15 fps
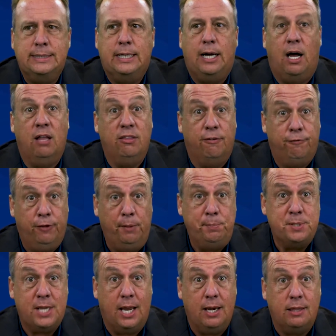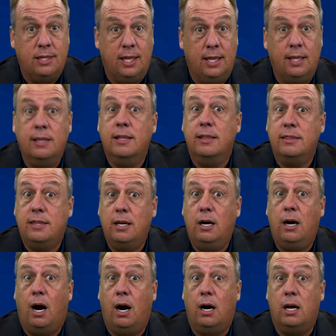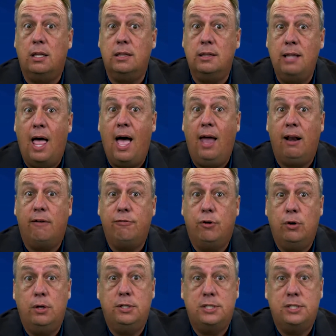On the flip side of things, there are a lot of good